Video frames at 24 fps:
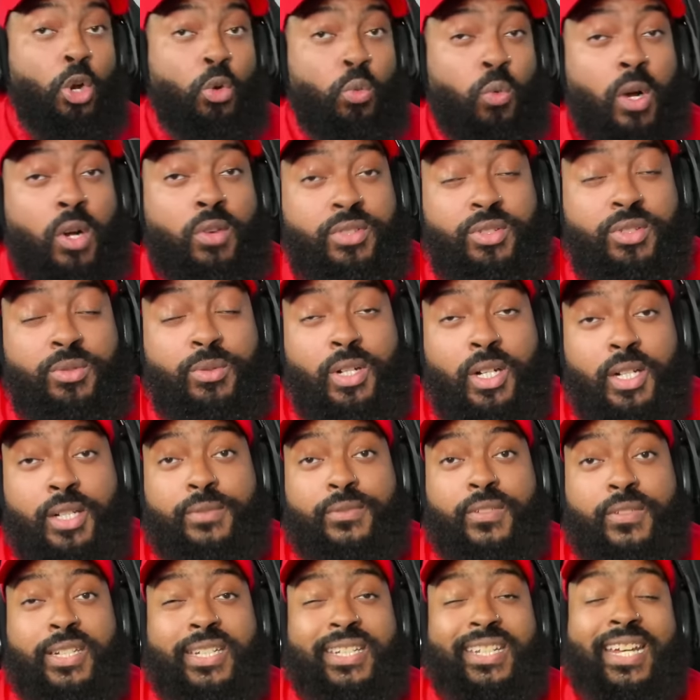Road to one
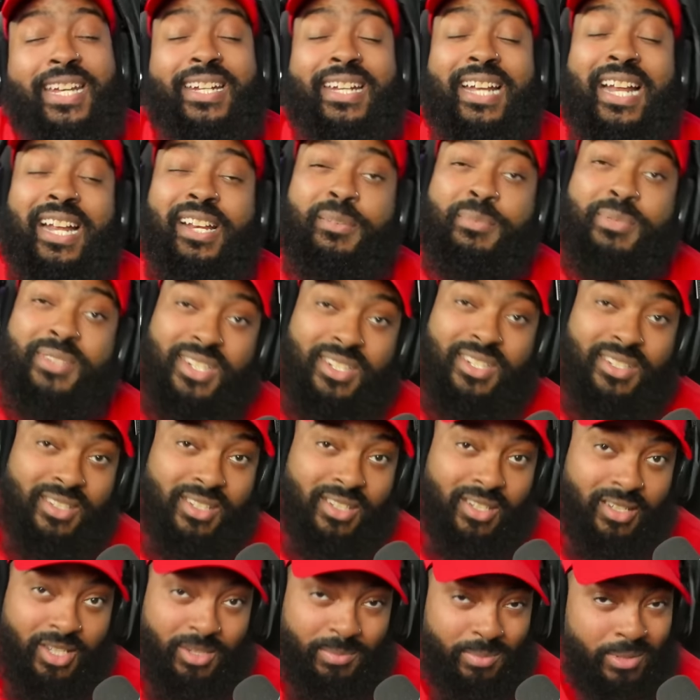hundred fifty K, and I am still
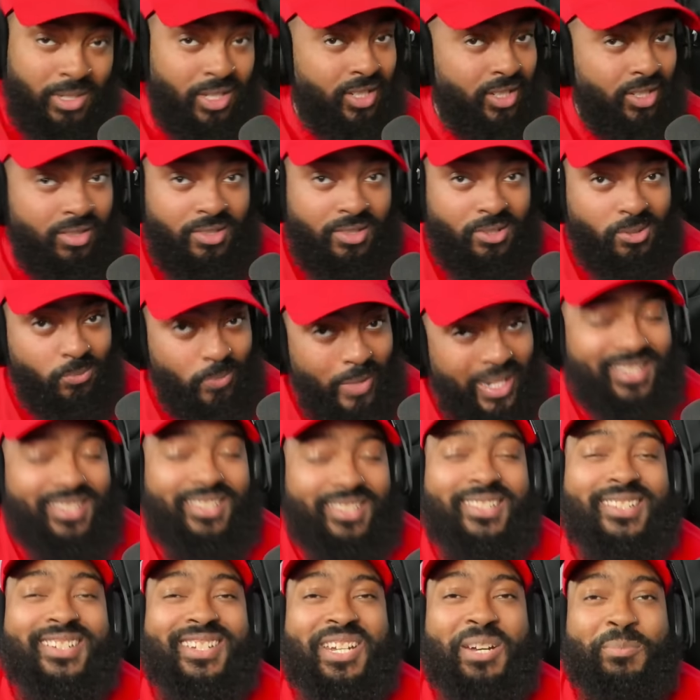your undisputed YouTube
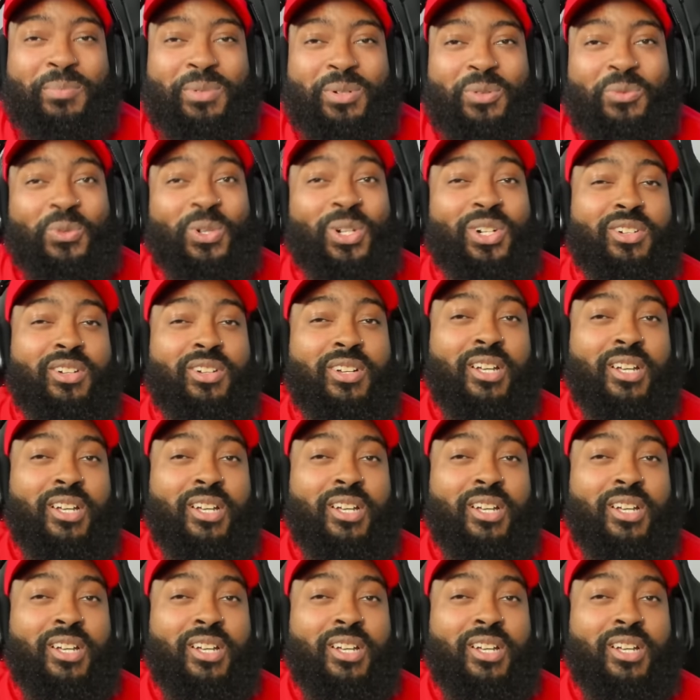wrestling champ of the world.